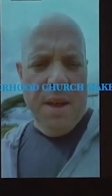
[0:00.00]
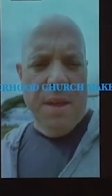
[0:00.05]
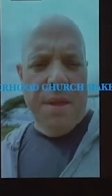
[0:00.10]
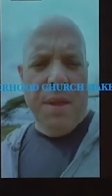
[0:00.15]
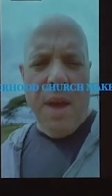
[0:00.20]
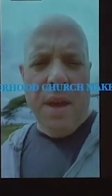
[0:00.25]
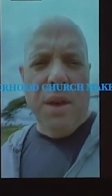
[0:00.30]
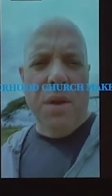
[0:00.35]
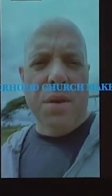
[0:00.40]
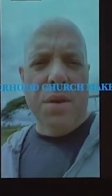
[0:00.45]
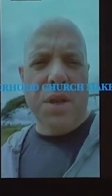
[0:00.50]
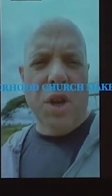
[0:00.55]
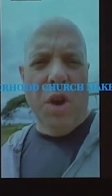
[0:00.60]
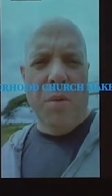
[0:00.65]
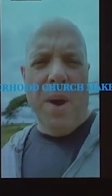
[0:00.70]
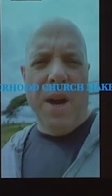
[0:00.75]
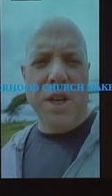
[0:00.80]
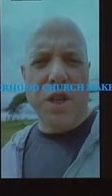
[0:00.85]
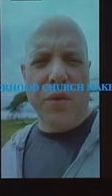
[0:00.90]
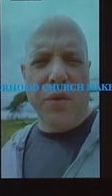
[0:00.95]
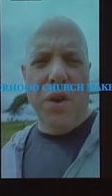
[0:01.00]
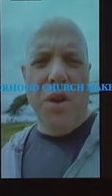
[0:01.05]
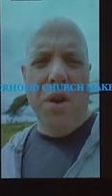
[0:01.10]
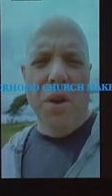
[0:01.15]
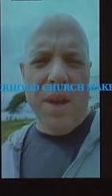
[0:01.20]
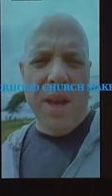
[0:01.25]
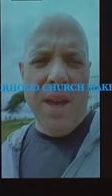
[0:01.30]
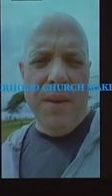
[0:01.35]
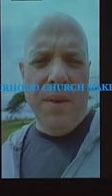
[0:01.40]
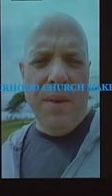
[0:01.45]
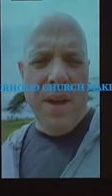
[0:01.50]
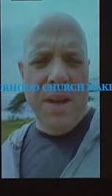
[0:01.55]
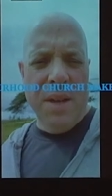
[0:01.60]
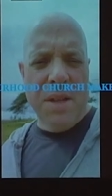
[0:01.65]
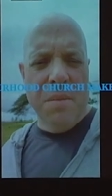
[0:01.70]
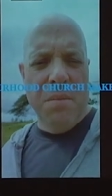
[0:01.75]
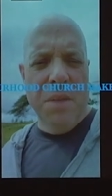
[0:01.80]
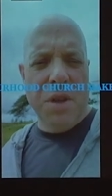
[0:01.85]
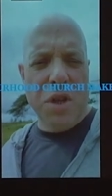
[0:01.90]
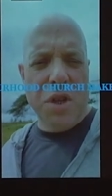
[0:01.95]
thank you so much for your giving
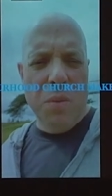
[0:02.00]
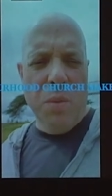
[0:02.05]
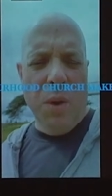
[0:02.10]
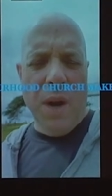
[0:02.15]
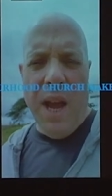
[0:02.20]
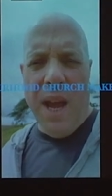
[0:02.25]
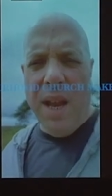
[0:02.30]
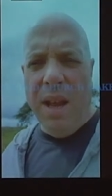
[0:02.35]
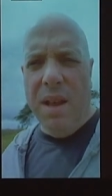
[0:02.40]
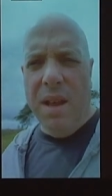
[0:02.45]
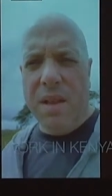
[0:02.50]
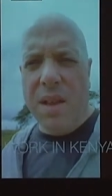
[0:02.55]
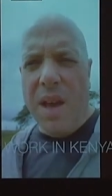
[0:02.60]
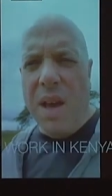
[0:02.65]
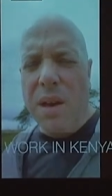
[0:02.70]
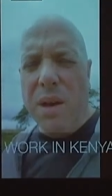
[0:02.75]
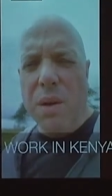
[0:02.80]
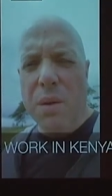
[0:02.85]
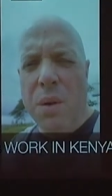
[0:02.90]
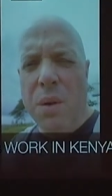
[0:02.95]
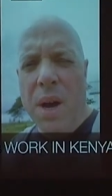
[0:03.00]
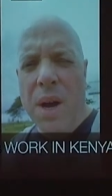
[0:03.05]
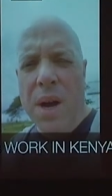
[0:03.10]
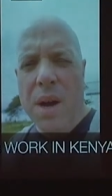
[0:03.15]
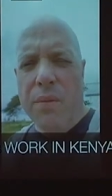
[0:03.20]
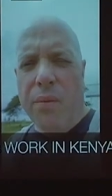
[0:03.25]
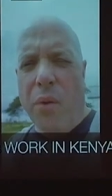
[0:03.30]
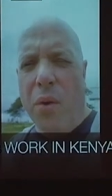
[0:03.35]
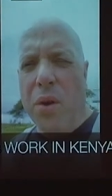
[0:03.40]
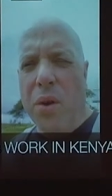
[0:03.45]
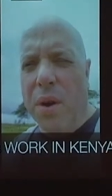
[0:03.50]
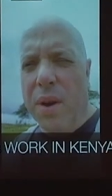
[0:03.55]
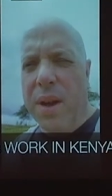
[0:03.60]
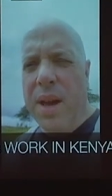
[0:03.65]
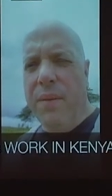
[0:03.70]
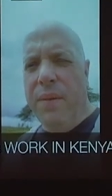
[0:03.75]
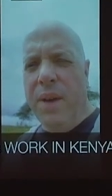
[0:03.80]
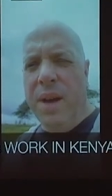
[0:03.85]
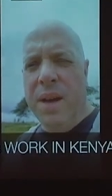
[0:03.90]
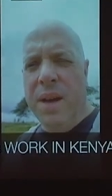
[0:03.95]
to Mission 180, and thank you for your
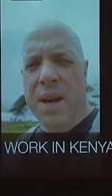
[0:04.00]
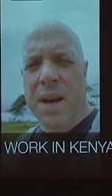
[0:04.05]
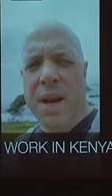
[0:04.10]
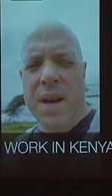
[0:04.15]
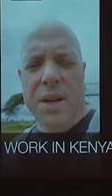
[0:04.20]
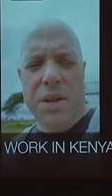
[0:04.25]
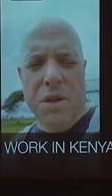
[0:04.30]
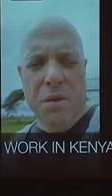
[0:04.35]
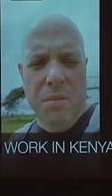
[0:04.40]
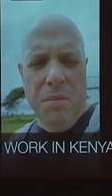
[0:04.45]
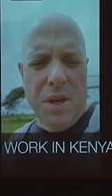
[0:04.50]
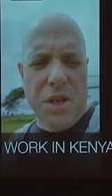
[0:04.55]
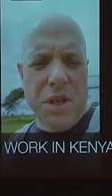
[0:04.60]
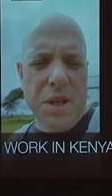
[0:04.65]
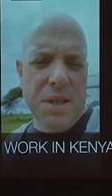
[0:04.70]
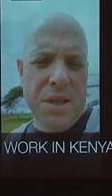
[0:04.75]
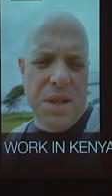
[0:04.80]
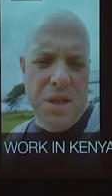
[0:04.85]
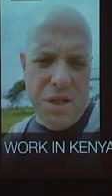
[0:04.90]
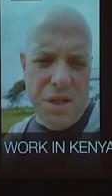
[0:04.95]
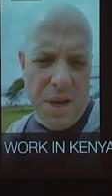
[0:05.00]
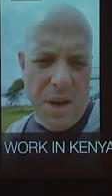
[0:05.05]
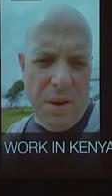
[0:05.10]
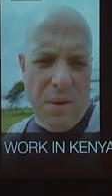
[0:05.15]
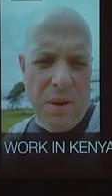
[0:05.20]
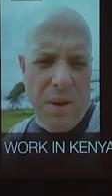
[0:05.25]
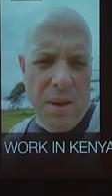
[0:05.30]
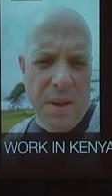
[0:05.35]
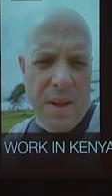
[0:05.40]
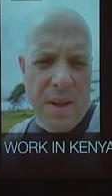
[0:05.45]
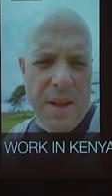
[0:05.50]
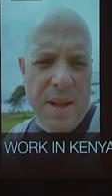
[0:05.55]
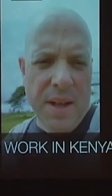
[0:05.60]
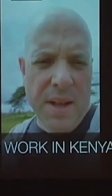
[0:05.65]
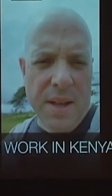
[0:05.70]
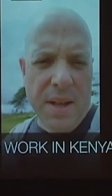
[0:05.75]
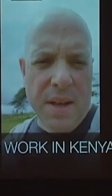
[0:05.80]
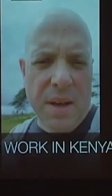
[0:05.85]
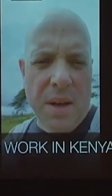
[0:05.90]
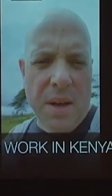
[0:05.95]
giving to missions in general.
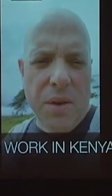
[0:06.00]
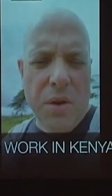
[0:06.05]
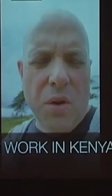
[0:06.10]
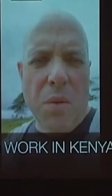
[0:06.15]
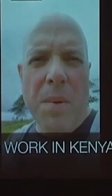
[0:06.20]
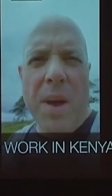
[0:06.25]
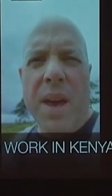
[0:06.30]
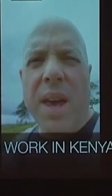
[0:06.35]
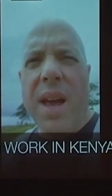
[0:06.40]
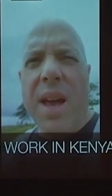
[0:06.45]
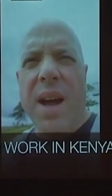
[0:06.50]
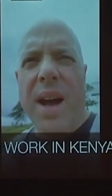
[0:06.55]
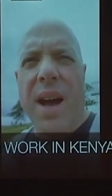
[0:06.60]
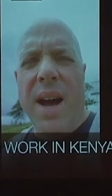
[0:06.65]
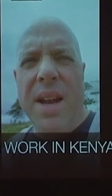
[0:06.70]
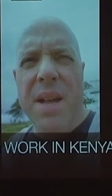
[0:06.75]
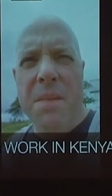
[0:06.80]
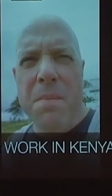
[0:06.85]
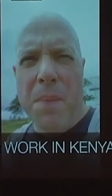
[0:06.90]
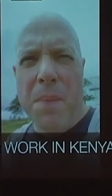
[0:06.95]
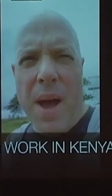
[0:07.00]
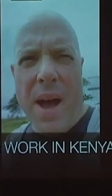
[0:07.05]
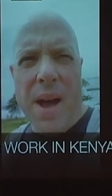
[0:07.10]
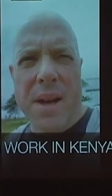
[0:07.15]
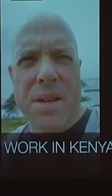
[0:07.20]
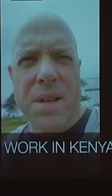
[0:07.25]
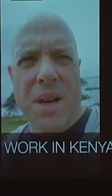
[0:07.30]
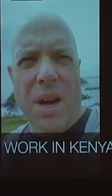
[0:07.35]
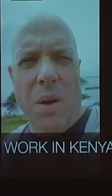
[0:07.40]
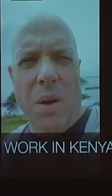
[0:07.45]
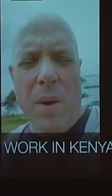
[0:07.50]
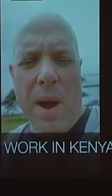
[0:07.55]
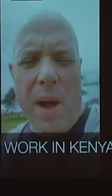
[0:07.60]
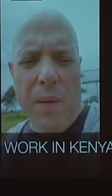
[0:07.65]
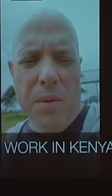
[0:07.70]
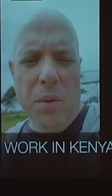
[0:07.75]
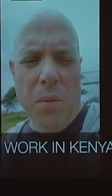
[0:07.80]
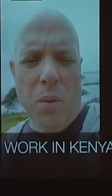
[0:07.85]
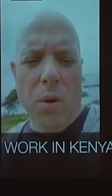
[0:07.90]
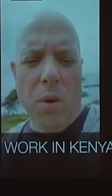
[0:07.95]
You're making an impact
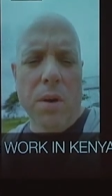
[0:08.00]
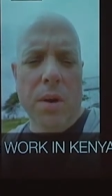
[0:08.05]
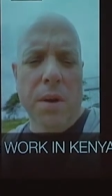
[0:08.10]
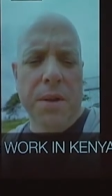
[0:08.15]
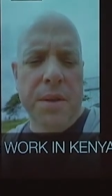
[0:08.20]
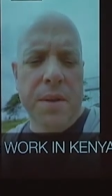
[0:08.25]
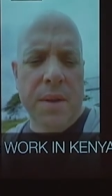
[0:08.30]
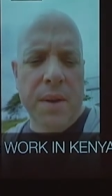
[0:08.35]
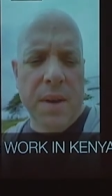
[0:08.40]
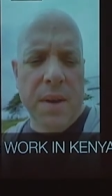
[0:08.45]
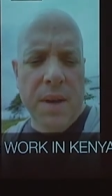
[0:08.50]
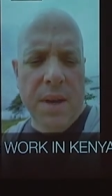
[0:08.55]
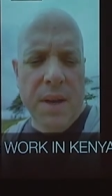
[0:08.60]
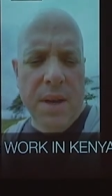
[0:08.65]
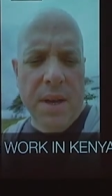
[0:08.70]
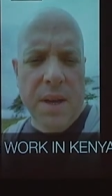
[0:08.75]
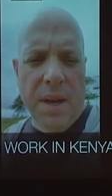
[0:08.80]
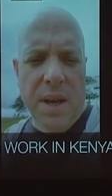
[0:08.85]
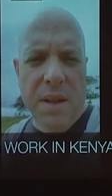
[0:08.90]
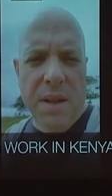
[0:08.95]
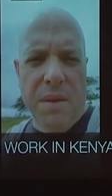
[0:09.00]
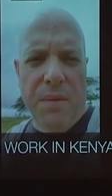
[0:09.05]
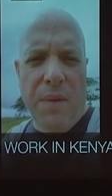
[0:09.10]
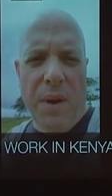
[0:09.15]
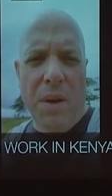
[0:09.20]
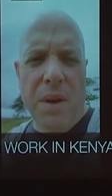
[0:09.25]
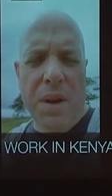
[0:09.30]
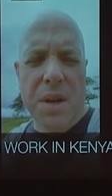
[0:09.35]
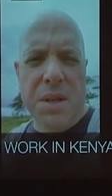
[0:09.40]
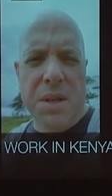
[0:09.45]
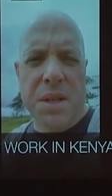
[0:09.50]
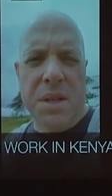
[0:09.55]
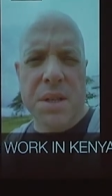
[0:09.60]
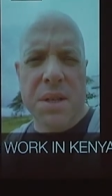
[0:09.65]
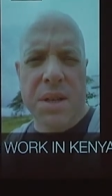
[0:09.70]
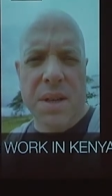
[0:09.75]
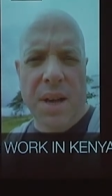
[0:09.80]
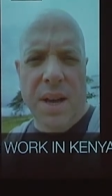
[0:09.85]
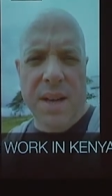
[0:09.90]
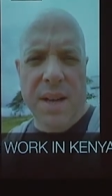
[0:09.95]
around the world in the
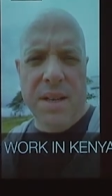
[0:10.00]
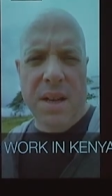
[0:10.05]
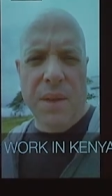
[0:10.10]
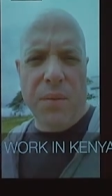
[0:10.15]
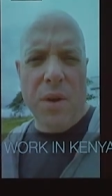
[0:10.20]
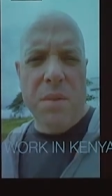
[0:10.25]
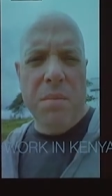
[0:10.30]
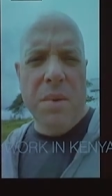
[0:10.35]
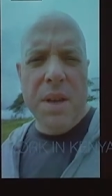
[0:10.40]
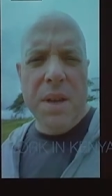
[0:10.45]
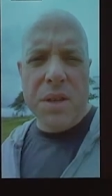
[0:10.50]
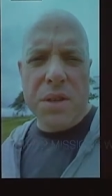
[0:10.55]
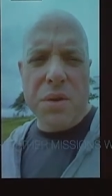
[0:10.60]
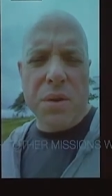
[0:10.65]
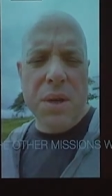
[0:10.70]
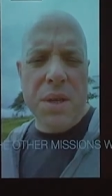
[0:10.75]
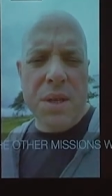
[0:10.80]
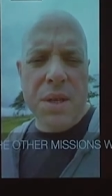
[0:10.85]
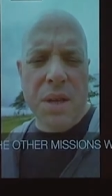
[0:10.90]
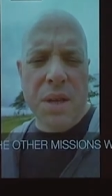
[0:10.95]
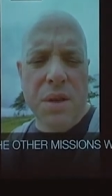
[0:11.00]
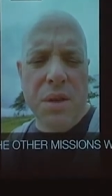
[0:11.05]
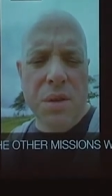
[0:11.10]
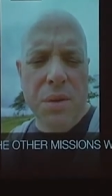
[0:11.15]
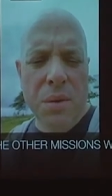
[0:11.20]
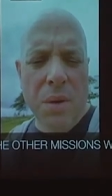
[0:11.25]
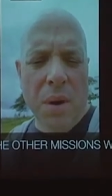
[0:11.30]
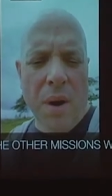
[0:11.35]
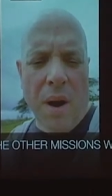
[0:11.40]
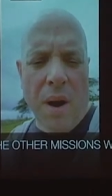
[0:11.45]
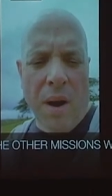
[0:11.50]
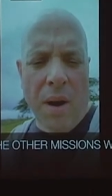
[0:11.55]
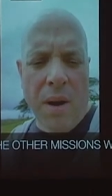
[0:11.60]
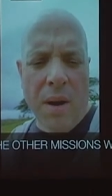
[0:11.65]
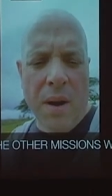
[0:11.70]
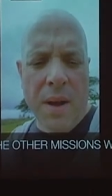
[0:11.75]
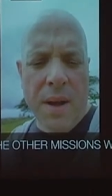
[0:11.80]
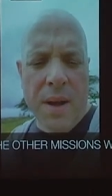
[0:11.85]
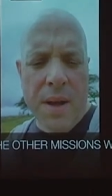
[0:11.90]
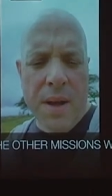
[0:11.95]
various different ministries that you are
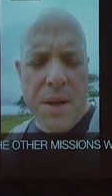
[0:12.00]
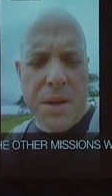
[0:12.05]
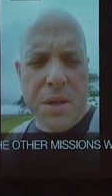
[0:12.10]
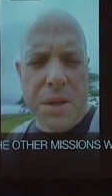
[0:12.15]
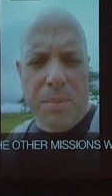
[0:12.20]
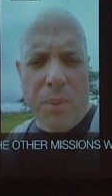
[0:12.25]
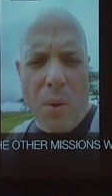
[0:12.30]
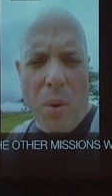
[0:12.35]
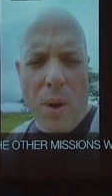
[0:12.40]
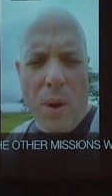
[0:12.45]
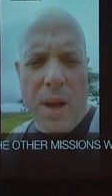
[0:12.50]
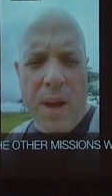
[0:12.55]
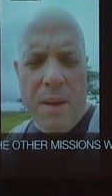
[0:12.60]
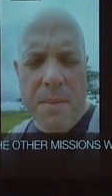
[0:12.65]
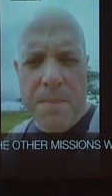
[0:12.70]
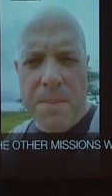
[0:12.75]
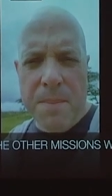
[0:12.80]
supporting.